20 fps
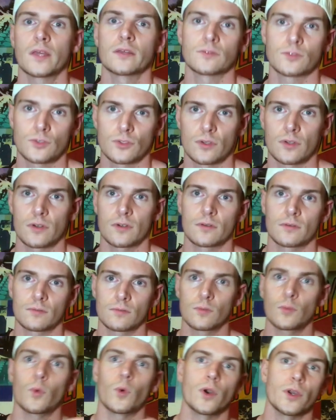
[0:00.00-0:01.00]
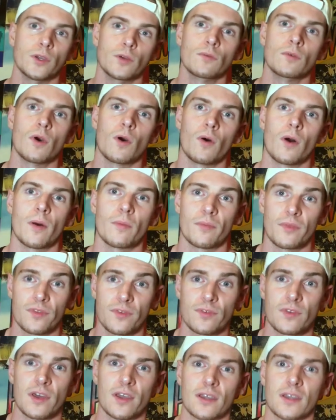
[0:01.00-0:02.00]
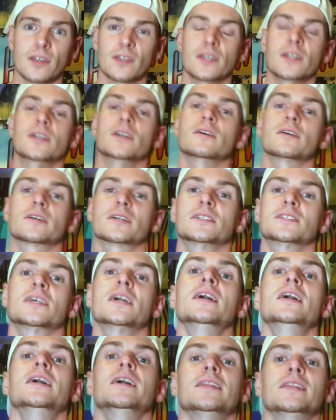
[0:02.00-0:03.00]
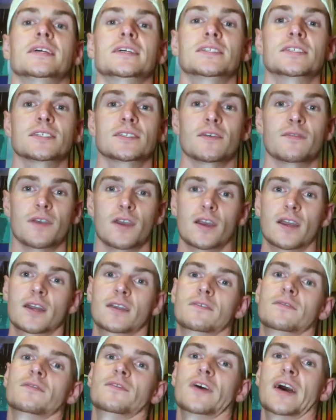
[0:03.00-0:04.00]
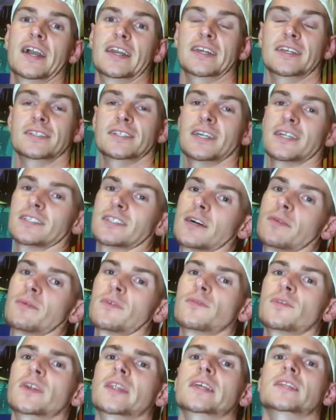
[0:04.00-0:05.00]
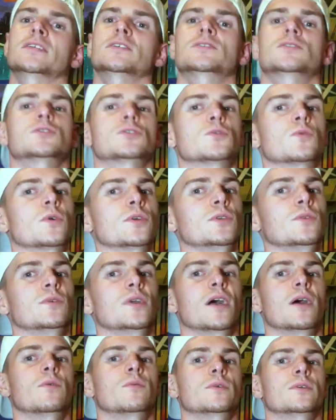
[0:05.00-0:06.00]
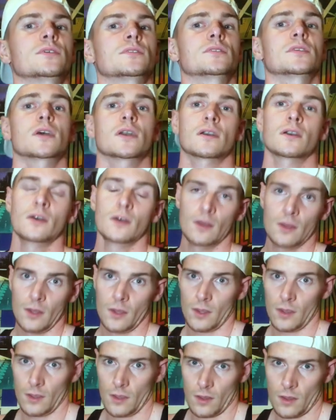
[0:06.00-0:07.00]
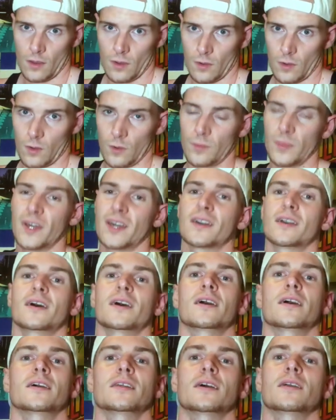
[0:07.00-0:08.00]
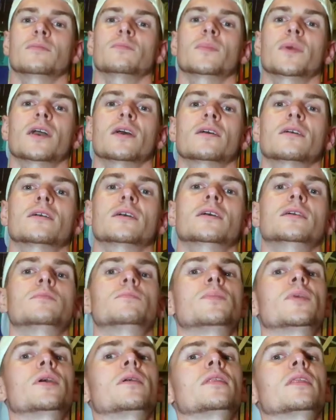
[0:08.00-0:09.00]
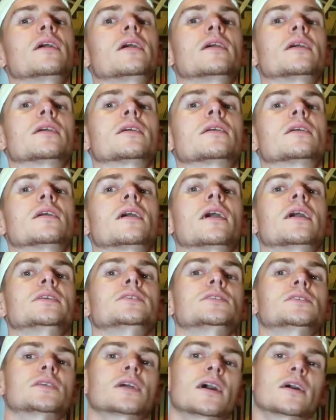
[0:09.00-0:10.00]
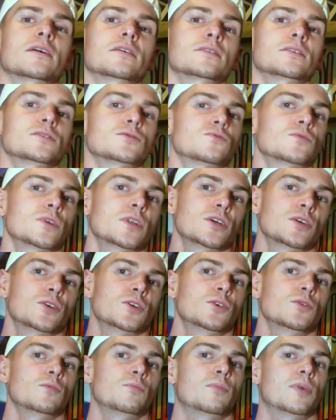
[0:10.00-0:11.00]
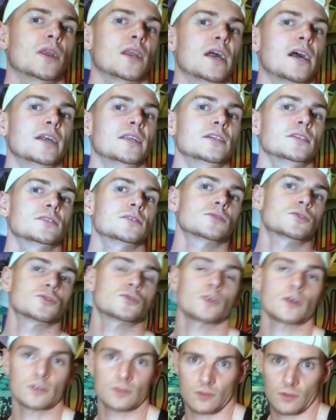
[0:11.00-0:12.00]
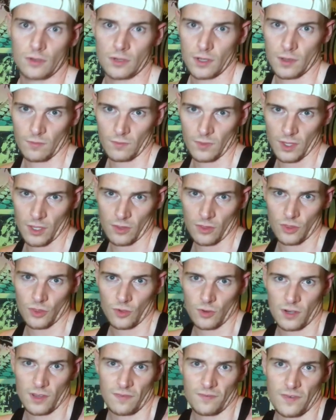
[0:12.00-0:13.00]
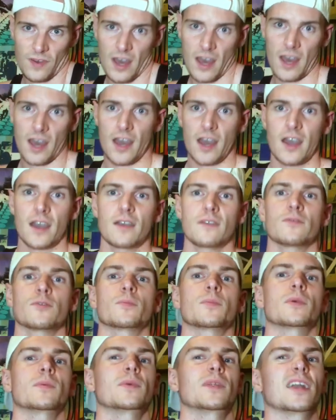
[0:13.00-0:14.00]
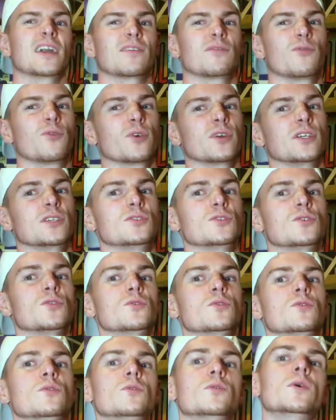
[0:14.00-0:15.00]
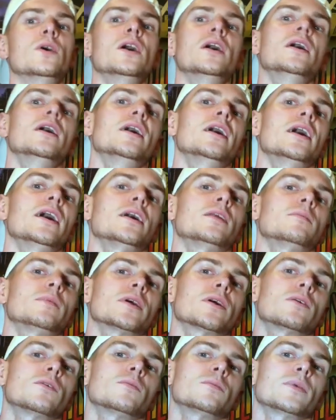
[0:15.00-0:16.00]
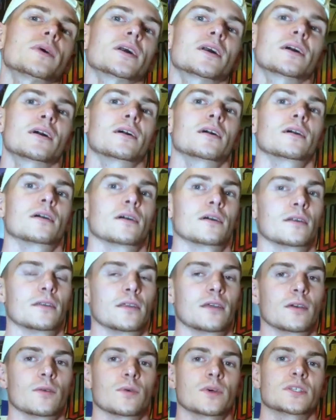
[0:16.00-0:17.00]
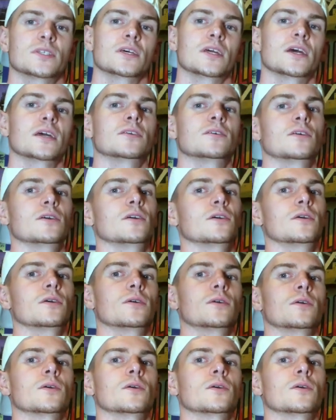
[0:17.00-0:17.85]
Insert what you know I'm thinking here, because this is a very inviting tank top. I feel like this is the one you get when it's like, oh my god, I'm married, but like, I just hired this really cute Pilates instructor and I'm like 35 or maybe like 42. And I'm like, oh my god, like, what did I do?